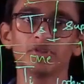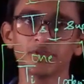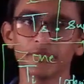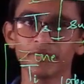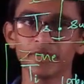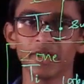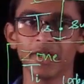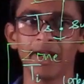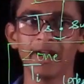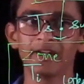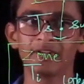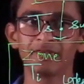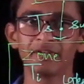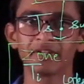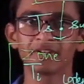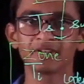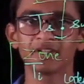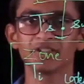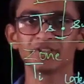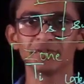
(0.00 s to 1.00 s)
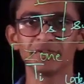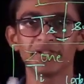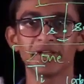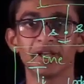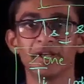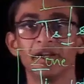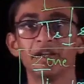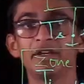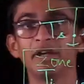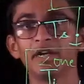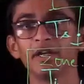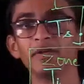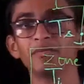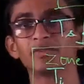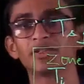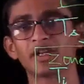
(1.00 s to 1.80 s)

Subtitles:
of the light fixtures which are heated up,